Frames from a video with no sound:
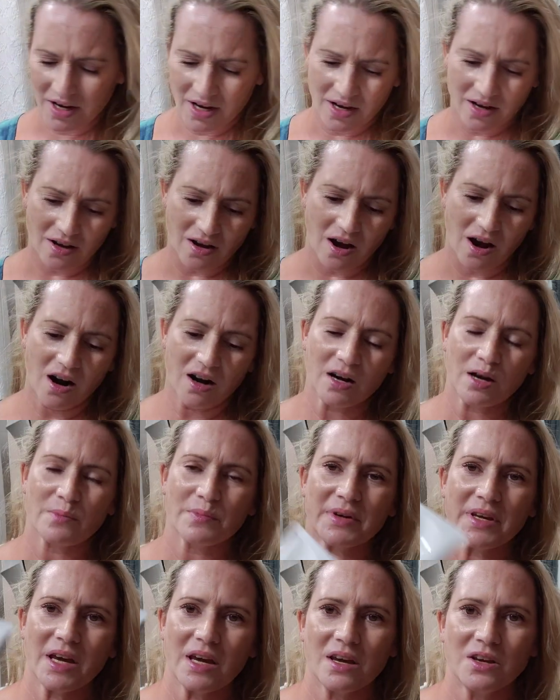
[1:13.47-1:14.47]

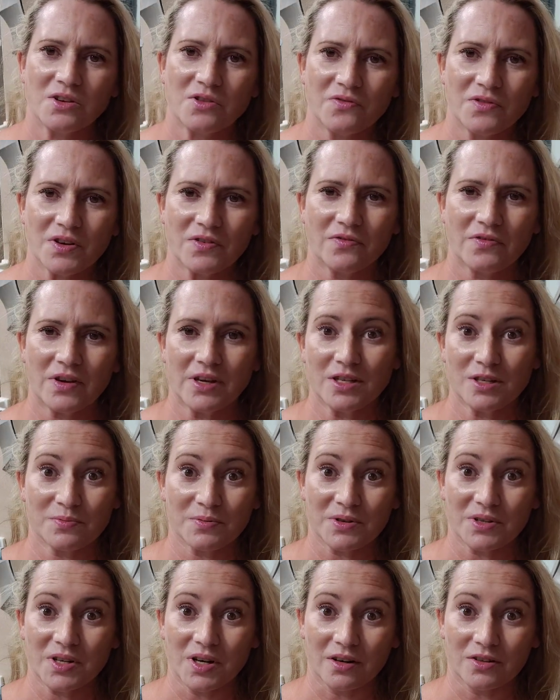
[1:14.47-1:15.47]
RMK UV Face
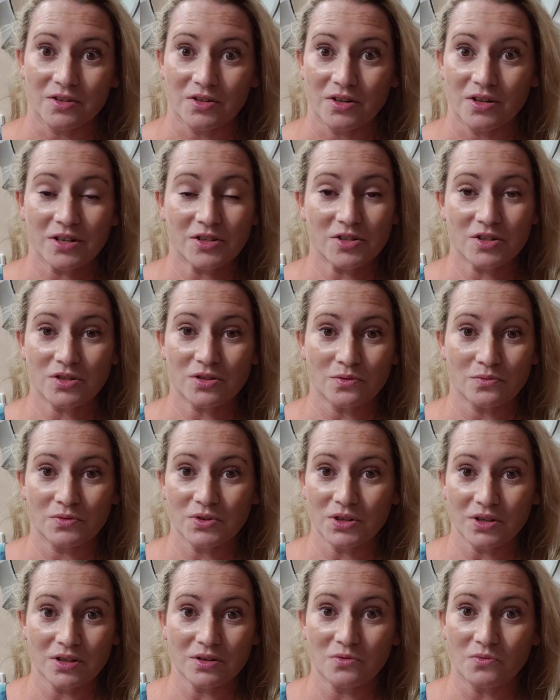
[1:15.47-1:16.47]
Protector. It's just a
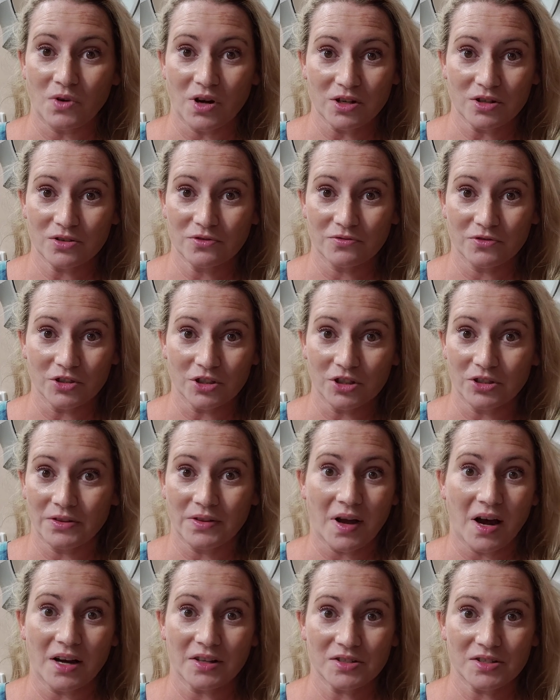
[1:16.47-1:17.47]
really wonderful,
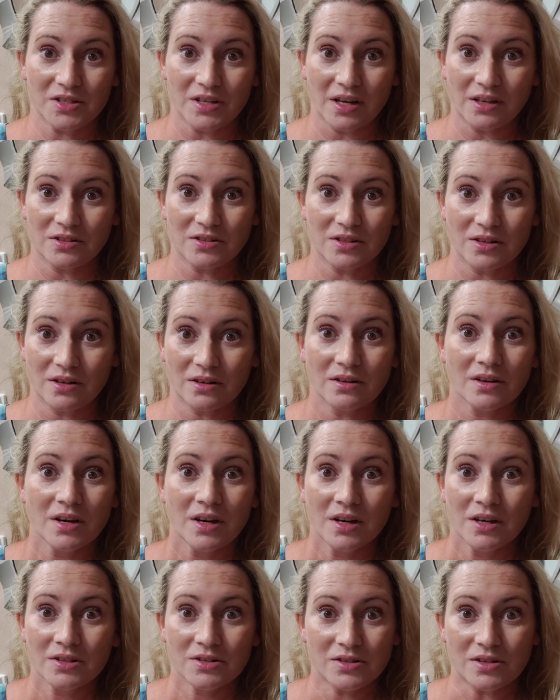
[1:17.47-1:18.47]
non-scented
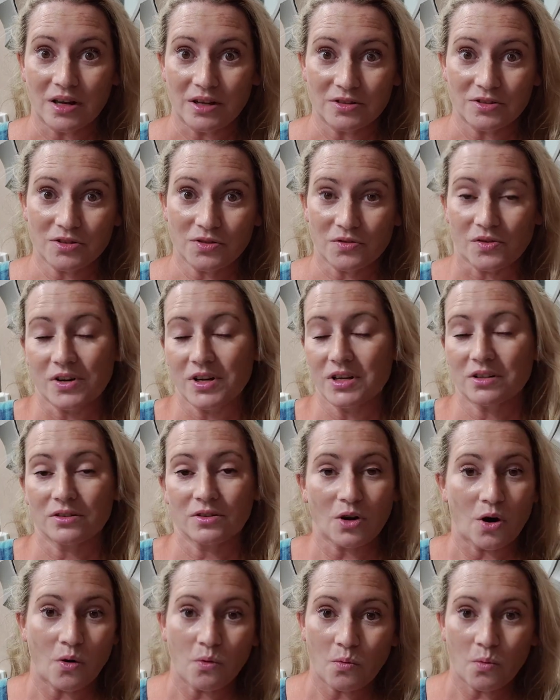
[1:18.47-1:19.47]

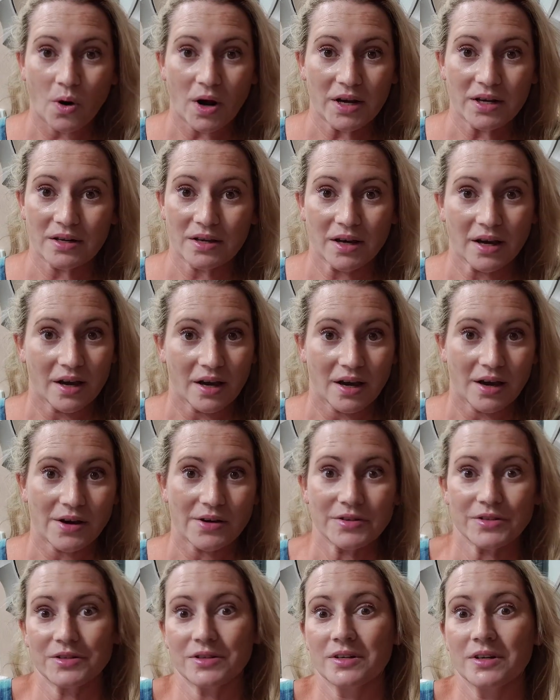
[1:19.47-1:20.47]
sunscreen, no white
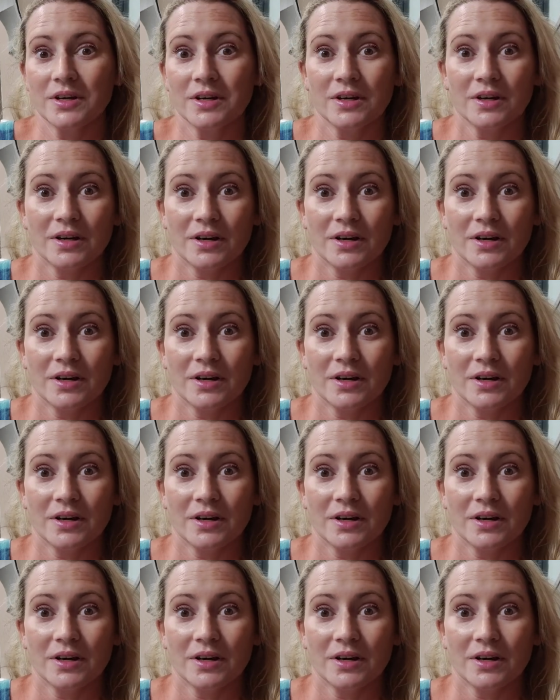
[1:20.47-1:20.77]
cast.